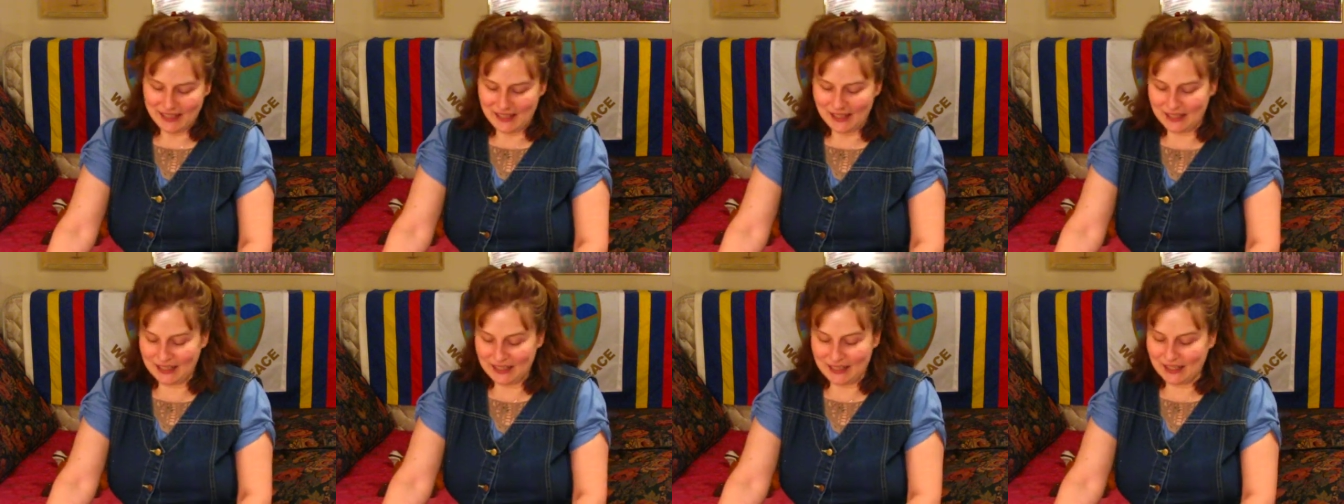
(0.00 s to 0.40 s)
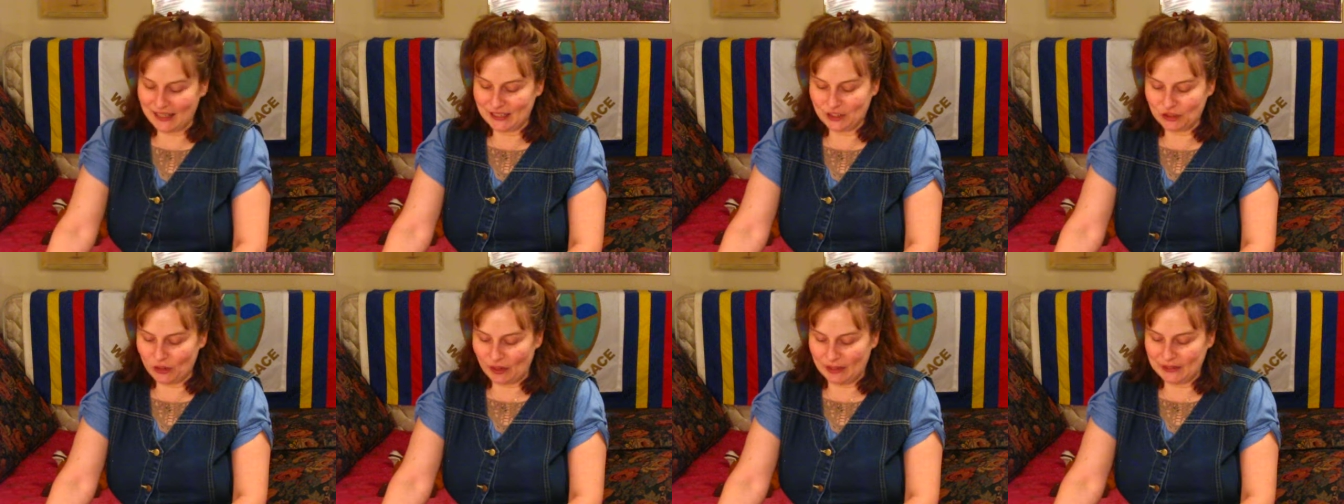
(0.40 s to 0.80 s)
And
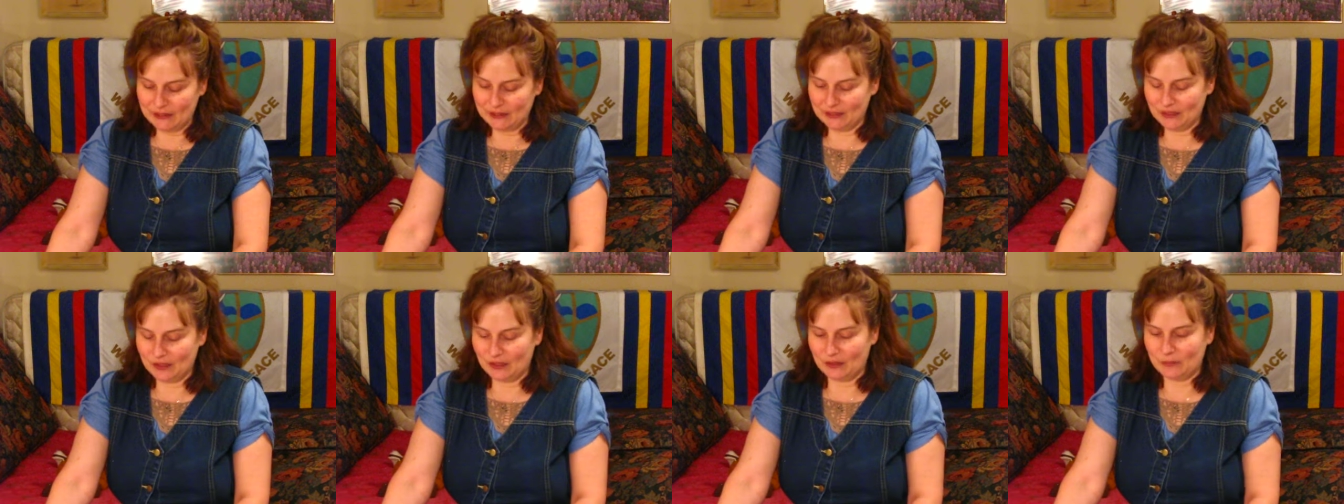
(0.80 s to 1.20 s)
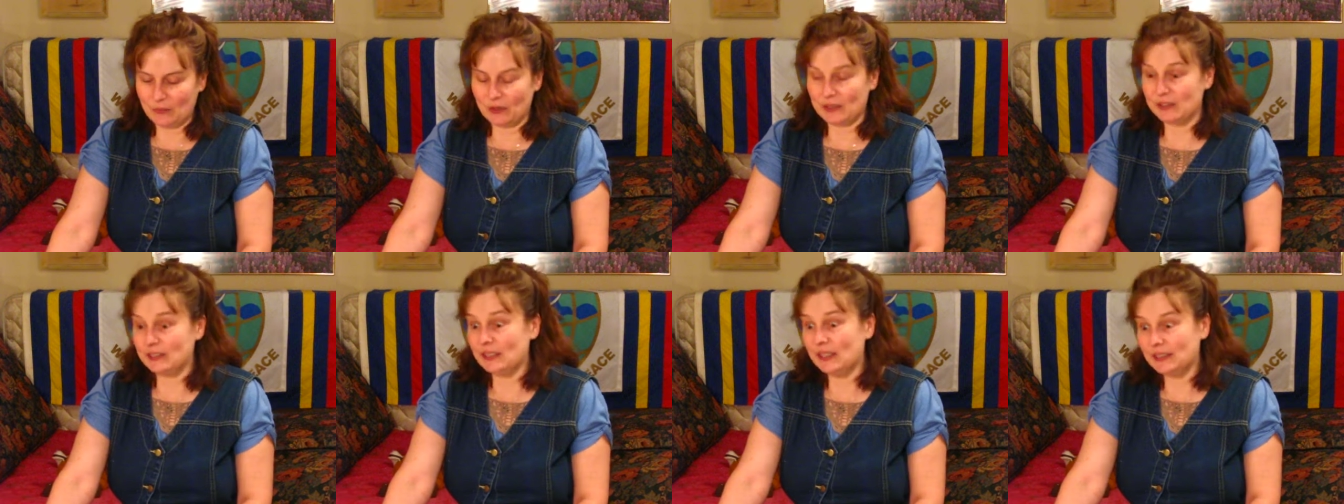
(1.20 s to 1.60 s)
I tried,
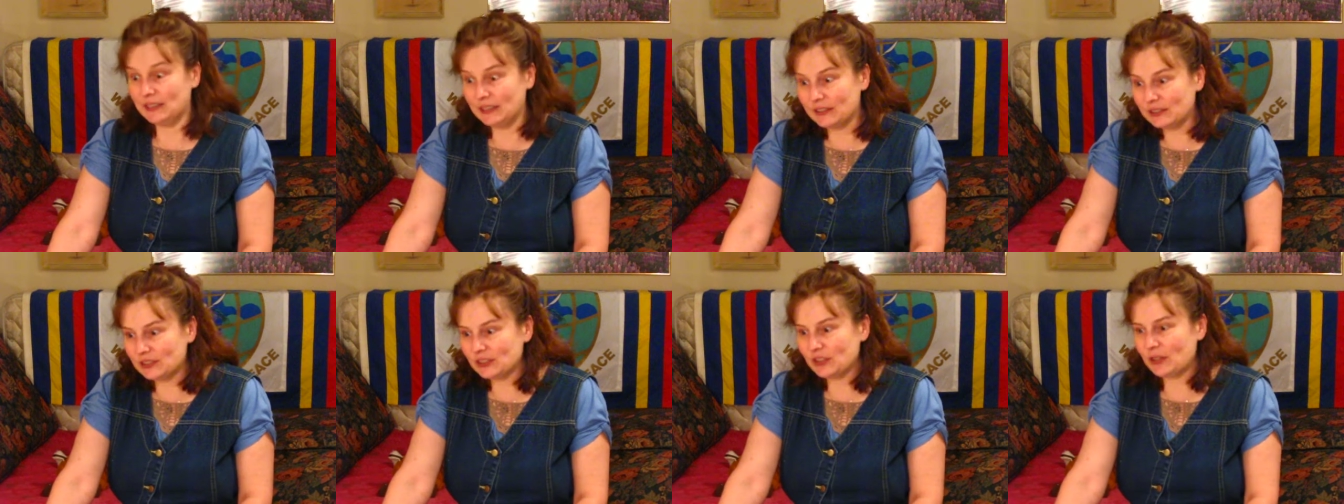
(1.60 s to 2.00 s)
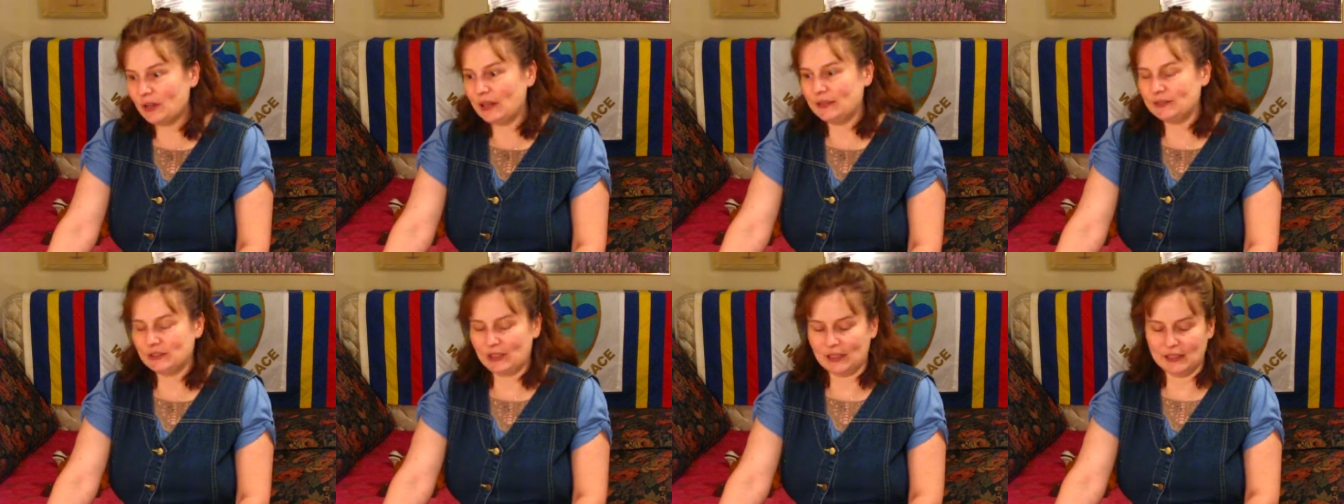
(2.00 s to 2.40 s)
more than 10 years ago.
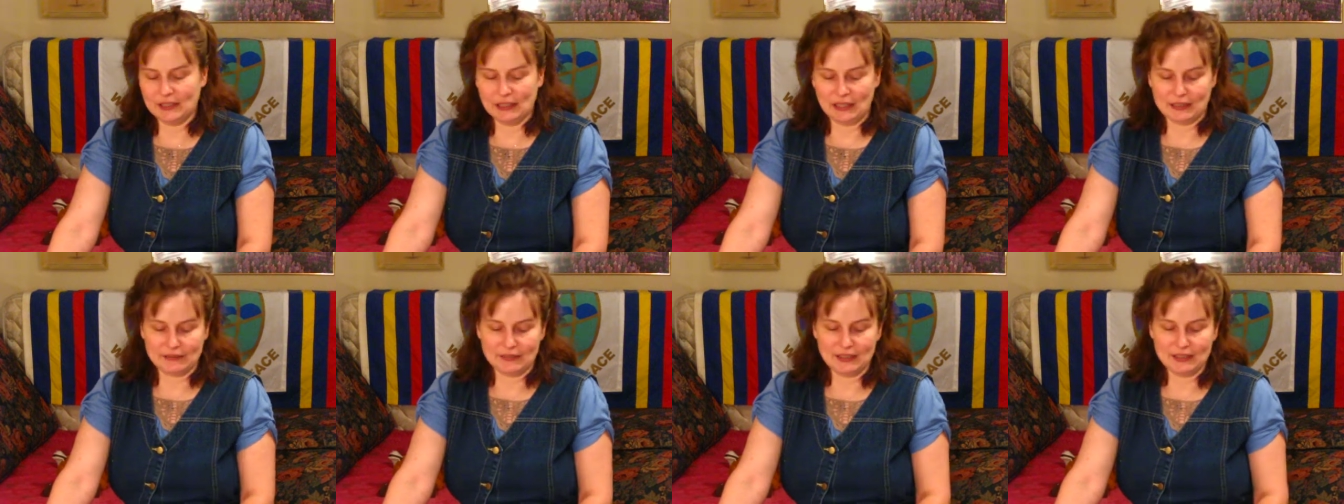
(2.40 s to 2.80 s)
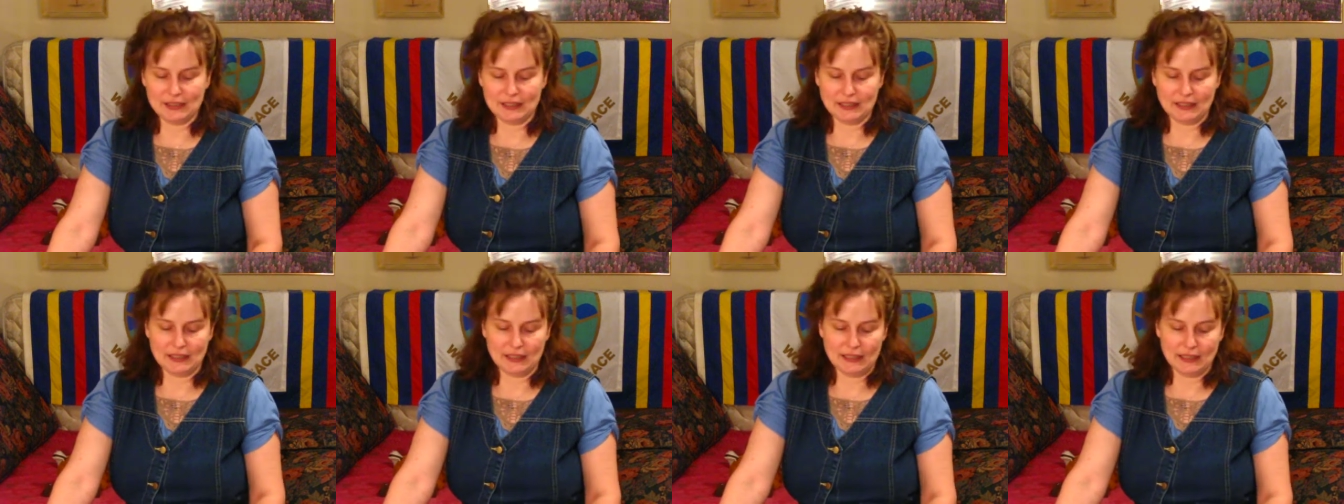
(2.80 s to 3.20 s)
I've tried again
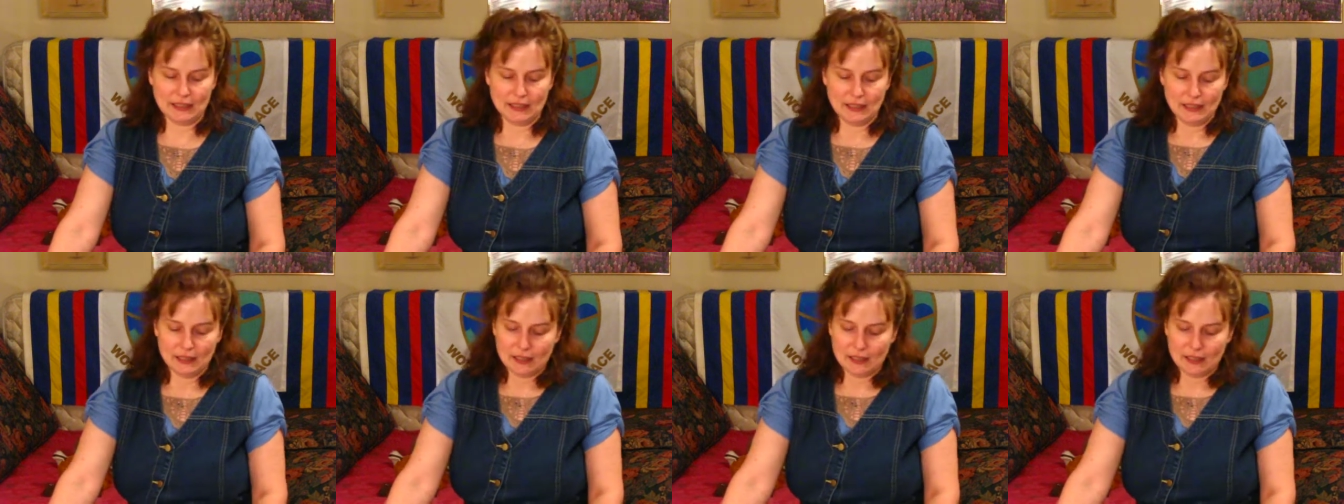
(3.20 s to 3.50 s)
recently.